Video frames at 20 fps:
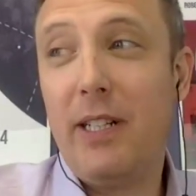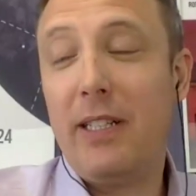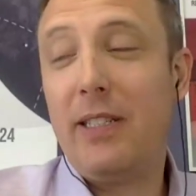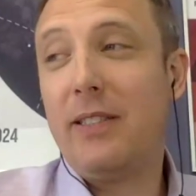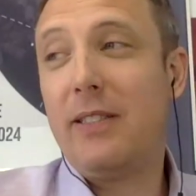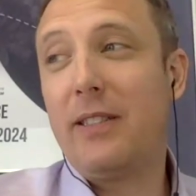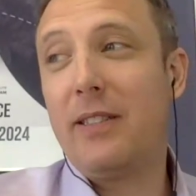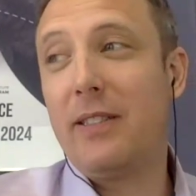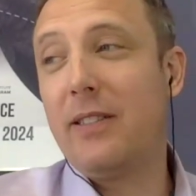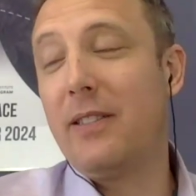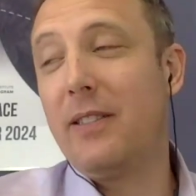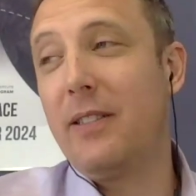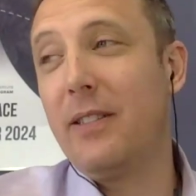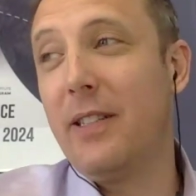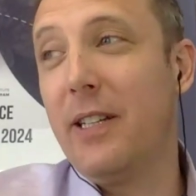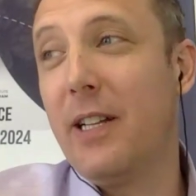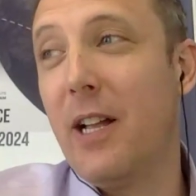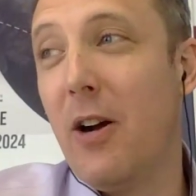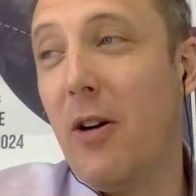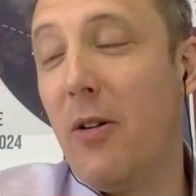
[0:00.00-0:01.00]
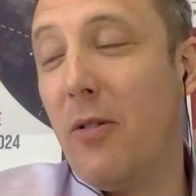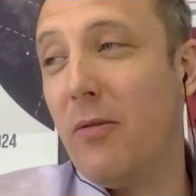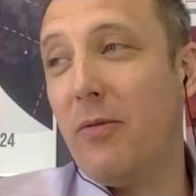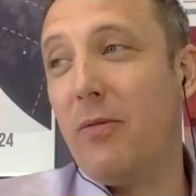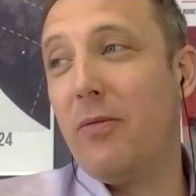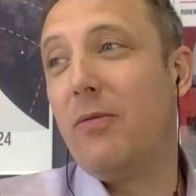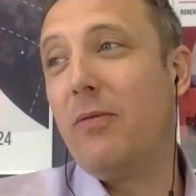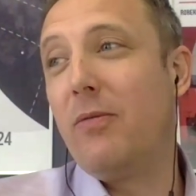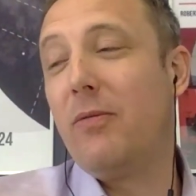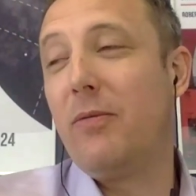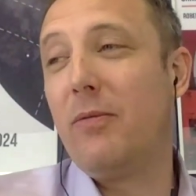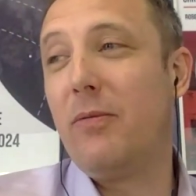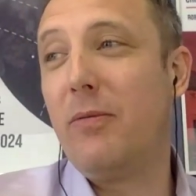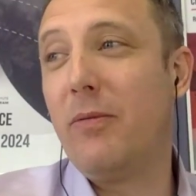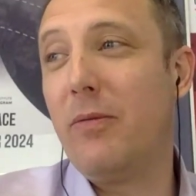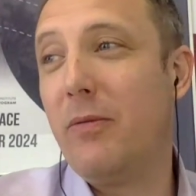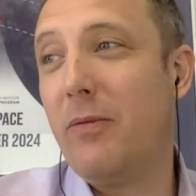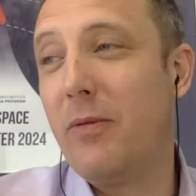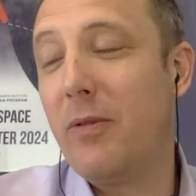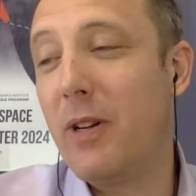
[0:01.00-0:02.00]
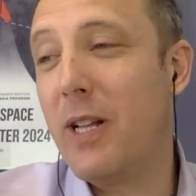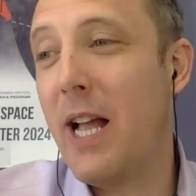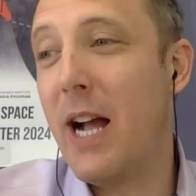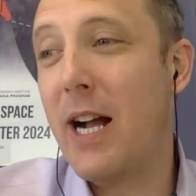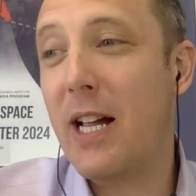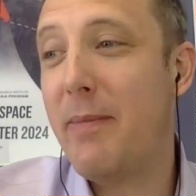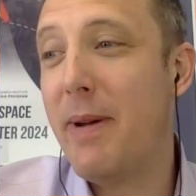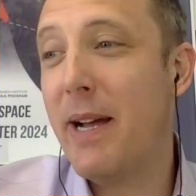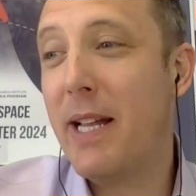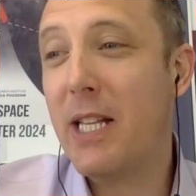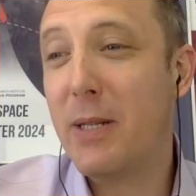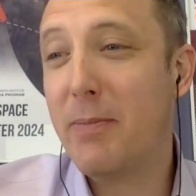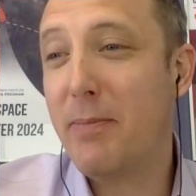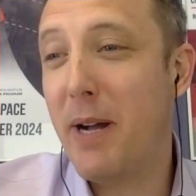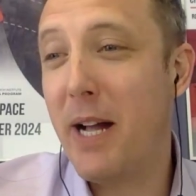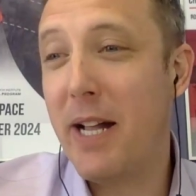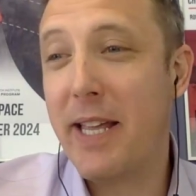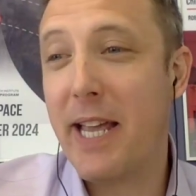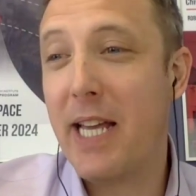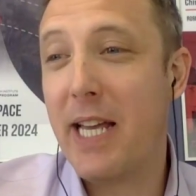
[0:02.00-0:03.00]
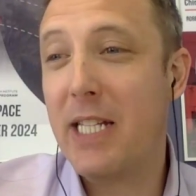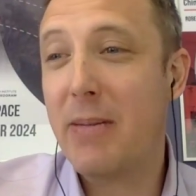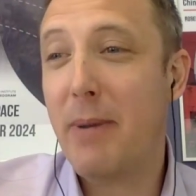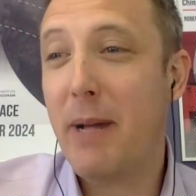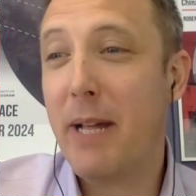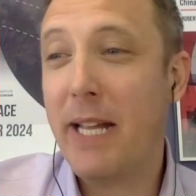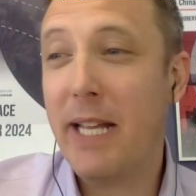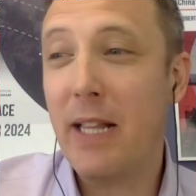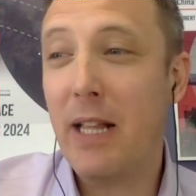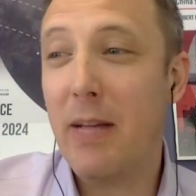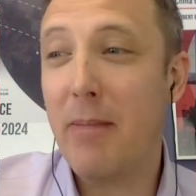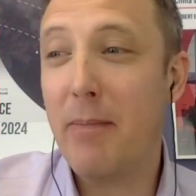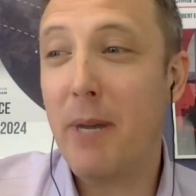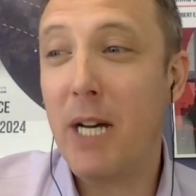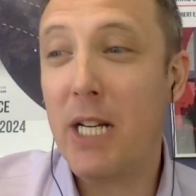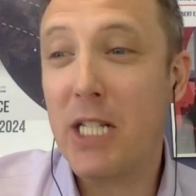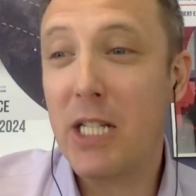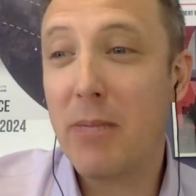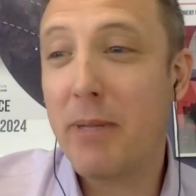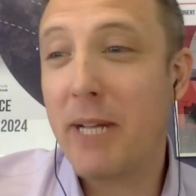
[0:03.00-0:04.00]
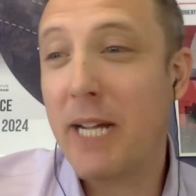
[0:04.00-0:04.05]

And, you know, we're not going to make this podcast about Elon Musk,